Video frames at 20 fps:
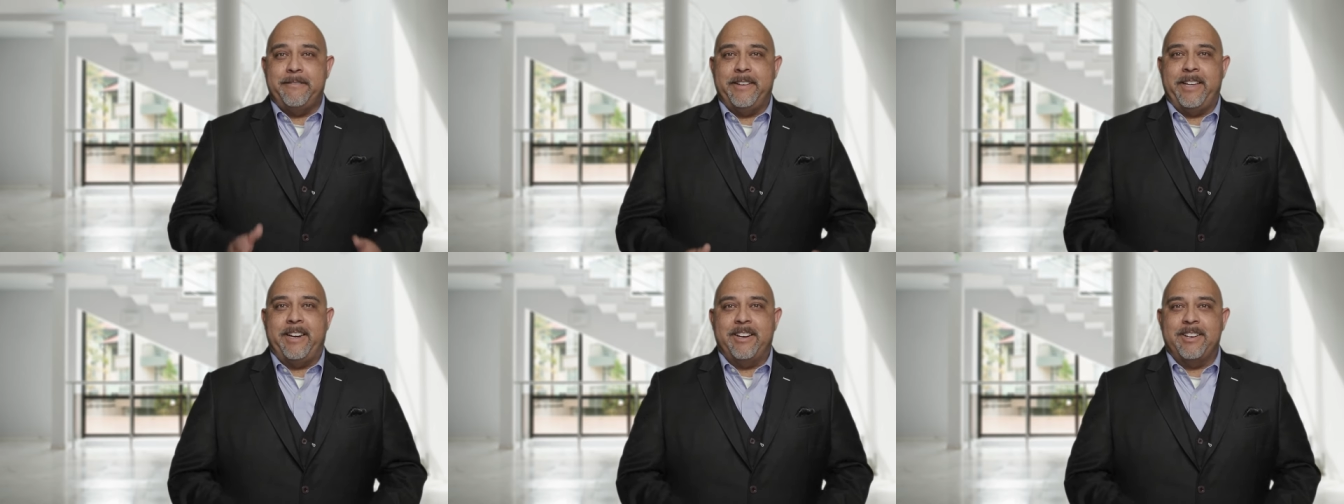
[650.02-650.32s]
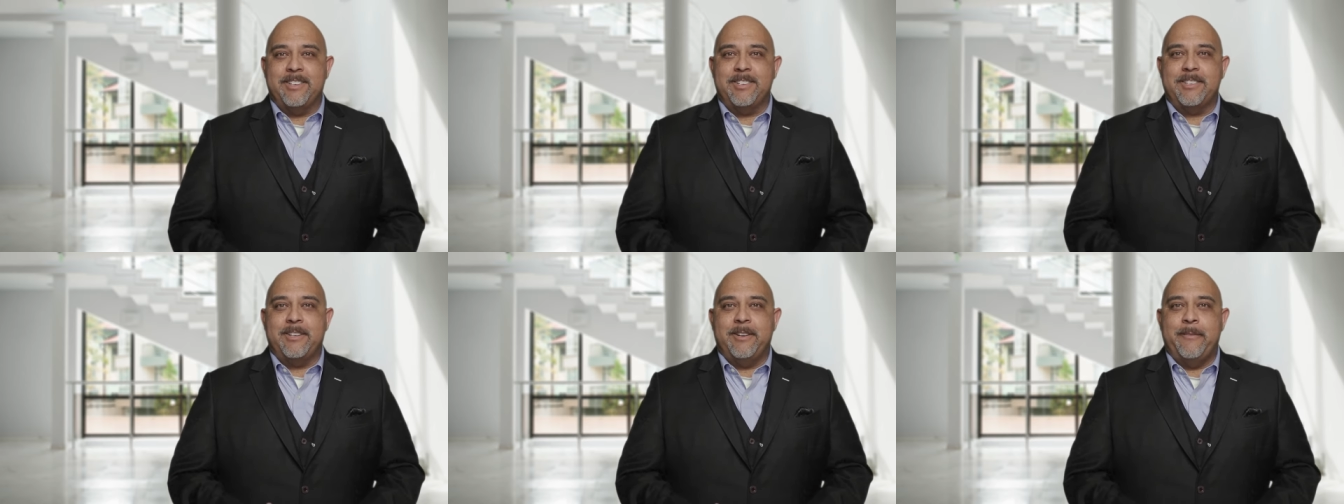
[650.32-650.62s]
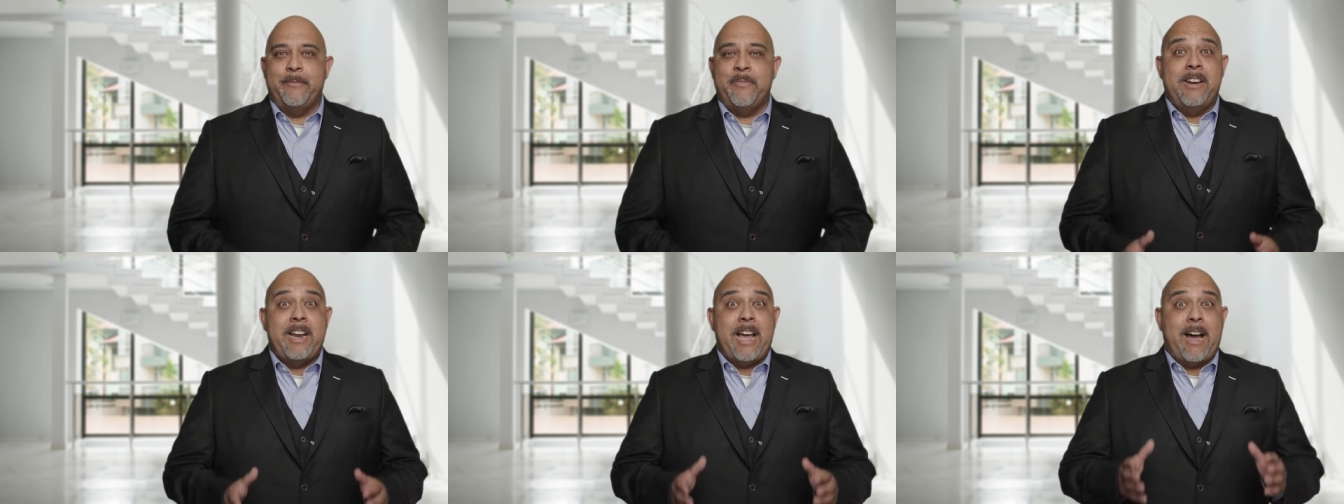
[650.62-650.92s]
finished.
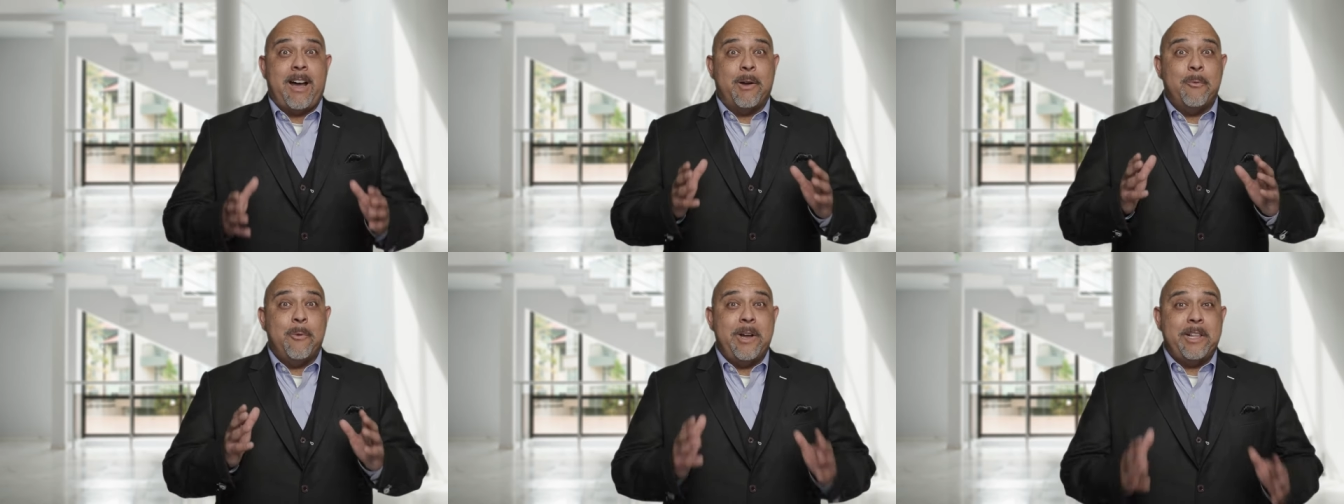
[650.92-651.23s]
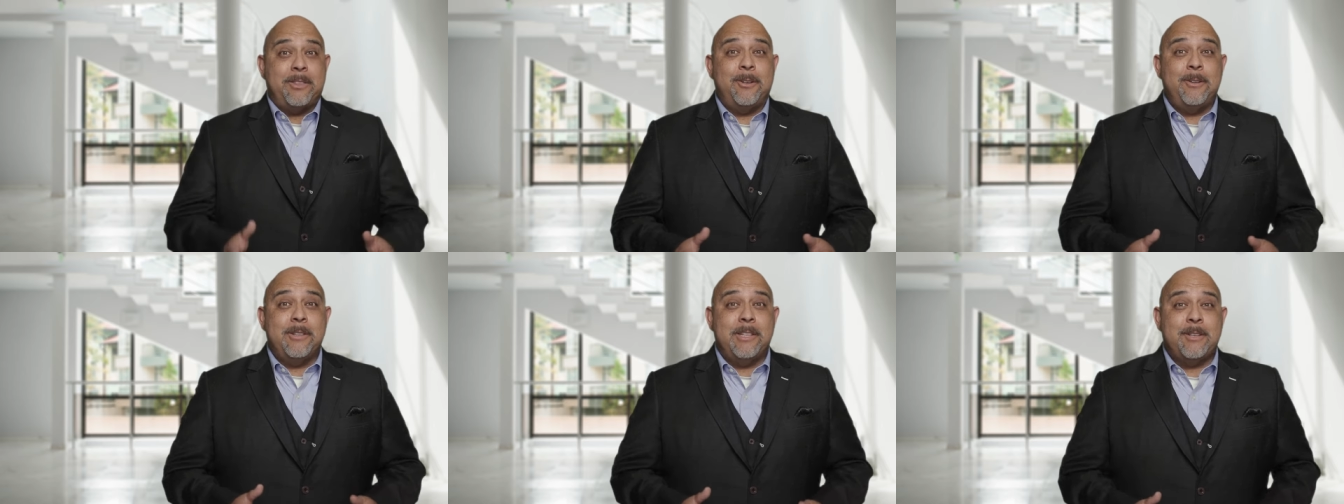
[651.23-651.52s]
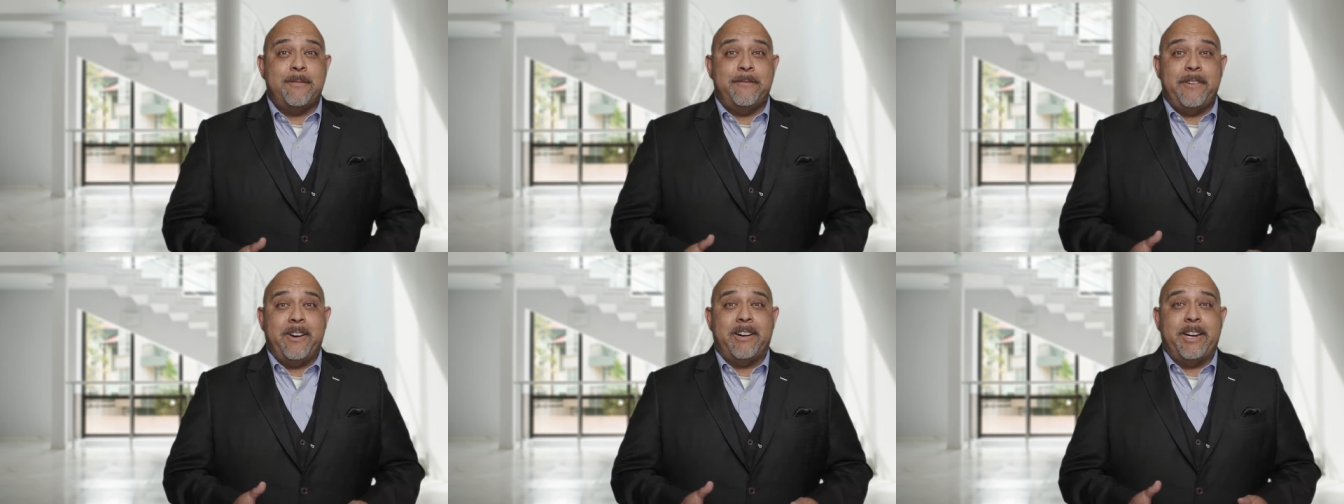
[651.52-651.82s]
Now I went through
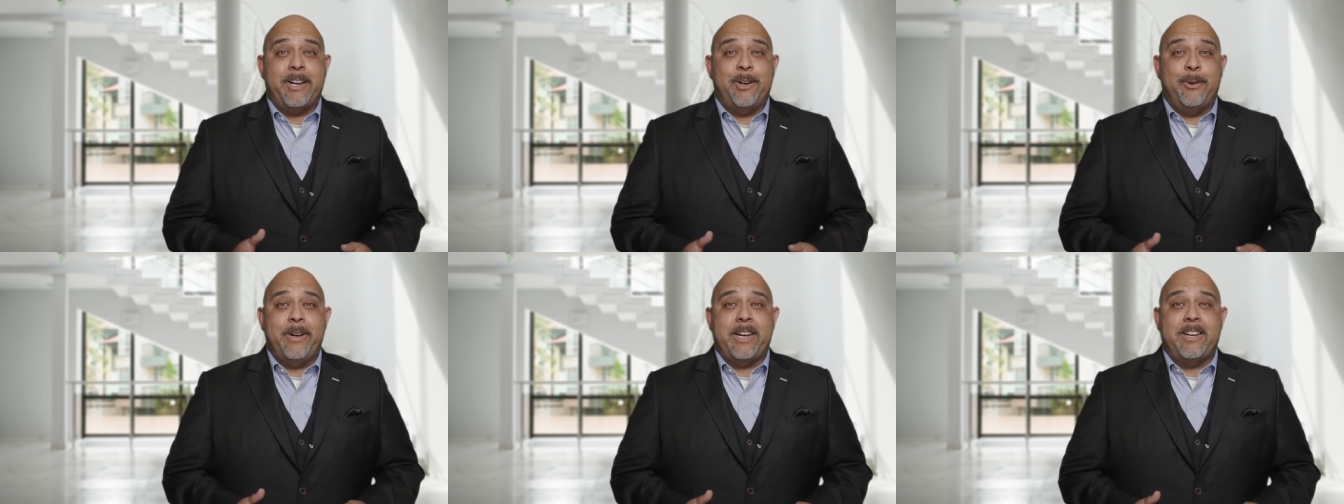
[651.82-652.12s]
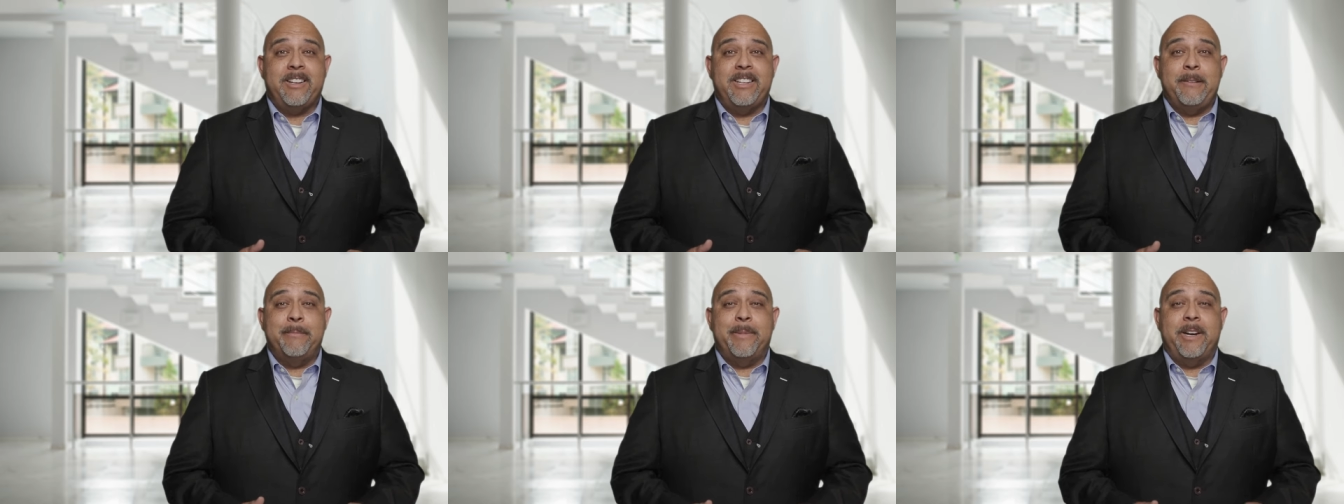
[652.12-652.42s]
this very quickly,